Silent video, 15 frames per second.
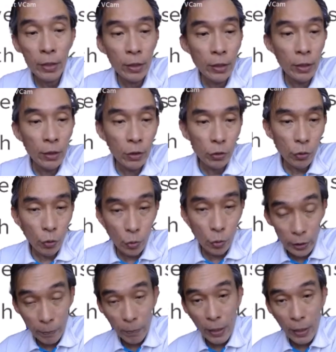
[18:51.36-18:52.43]
So the
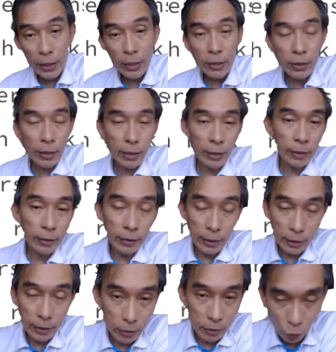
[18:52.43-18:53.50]
plugins are just
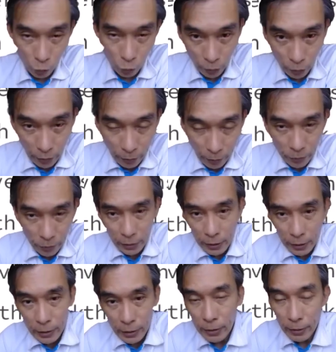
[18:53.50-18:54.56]
to emphasize
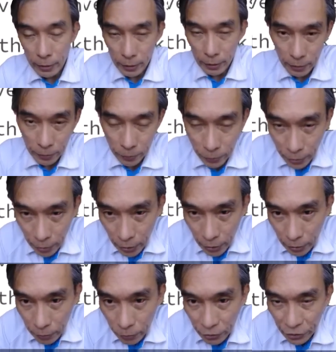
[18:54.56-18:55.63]
that the free
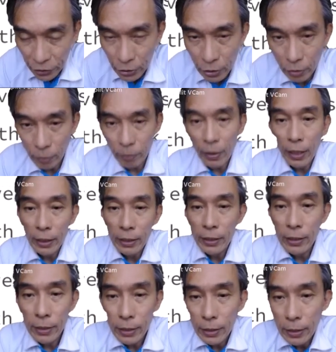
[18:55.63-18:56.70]
version of
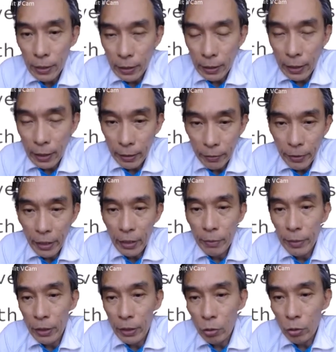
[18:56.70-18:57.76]
plugins like
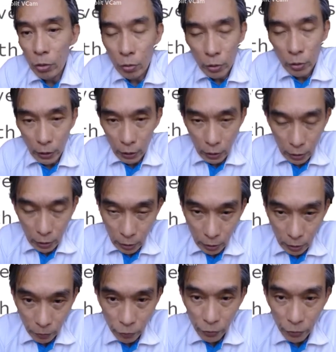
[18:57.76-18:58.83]
Elementor, there is a
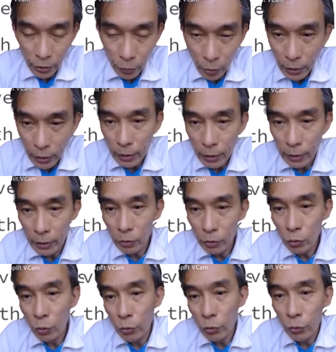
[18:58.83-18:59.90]
free one, and then
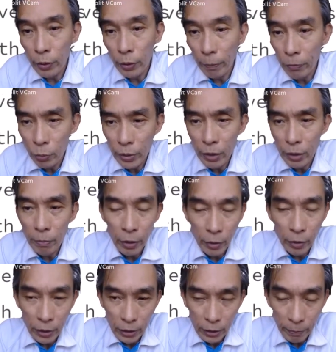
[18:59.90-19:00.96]
also WP Mail
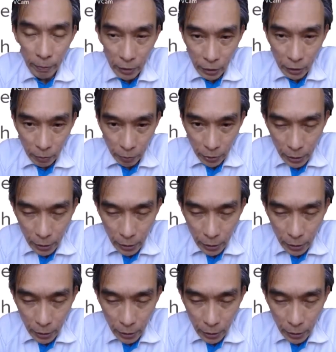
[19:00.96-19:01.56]
SMTP.